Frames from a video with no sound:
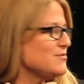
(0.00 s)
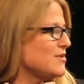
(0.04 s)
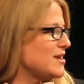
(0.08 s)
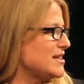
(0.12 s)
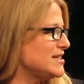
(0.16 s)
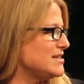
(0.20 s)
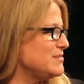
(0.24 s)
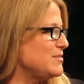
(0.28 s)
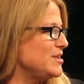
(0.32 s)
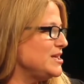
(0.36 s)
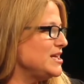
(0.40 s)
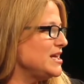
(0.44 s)
writer
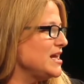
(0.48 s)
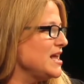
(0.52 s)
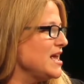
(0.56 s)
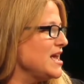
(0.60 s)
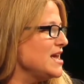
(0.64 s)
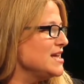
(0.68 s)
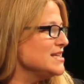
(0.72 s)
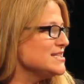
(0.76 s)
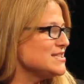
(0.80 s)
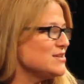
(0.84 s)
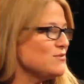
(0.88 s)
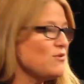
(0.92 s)
comedian.
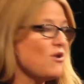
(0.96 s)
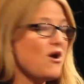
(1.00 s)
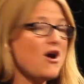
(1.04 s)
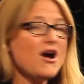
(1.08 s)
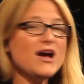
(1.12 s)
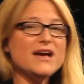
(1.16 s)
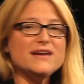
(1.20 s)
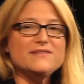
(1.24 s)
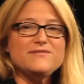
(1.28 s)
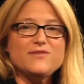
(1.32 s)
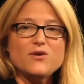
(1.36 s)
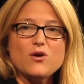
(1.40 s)
So
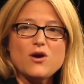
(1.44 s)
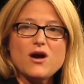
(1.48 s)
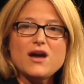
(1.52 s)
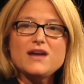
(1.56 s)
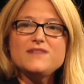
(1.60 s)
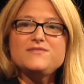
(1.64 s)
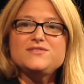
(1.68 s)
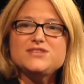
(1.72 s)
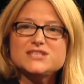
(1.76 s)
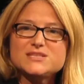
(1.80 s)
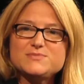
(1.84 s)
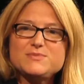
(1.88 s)

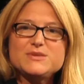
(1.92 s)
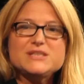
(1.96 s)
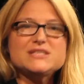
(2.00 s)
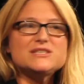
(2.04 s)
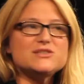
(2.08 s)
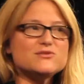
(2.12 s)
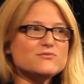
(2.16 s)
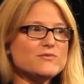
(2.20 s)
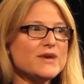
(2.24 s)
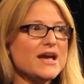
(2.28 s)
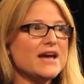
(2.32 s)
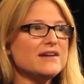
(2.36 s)
I've just been
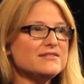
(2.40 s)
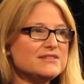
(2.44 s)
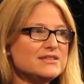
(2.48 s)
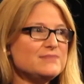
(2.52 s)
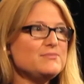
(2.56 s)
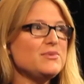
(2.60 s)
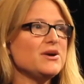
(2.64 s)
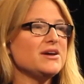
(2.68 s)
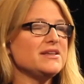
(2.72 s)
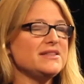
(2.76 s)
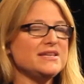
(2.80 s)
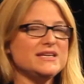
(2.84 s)

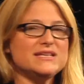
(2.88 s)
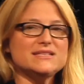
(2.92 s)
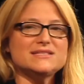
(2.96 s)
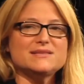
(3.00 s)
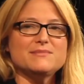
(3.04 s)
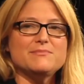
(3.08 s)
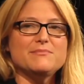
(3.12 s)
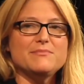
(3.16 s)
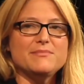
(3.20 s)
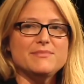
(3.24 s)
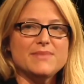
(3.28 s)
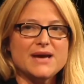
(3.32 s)
surrounded by these
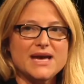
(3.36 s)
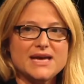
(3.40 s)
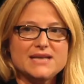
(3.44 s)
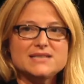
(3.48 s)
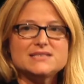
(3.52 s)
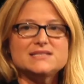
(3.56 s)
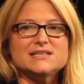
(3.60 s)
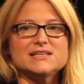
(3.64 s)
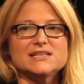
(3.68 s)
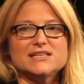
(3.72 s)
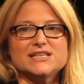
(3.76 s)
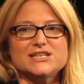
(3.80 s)

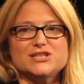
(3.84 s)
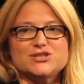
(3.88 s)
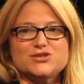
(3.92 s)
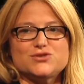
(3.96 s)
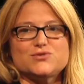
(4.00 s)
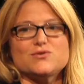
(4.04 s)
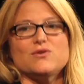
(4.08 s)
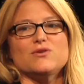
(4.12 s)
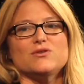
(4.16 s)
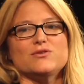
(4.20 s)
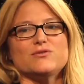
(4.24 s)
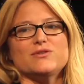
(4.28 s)
amazingly
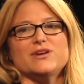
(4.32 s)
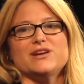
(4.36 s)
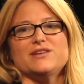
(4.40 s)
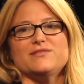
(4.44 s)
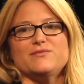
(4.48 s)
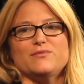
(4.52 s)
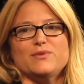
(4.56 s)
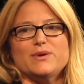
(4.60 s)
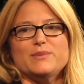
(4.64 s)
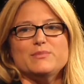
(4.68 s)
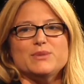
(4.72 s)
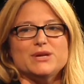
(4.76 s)
strong
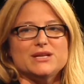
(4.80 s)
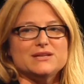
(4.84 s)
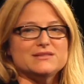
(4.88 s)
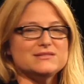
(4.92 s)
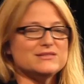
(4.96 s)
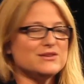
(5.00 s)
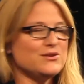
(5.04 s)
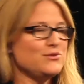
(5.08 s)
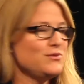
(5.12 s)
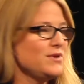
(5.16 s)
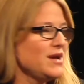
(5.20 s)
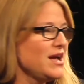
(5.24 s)
creative women.
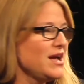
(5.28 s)
So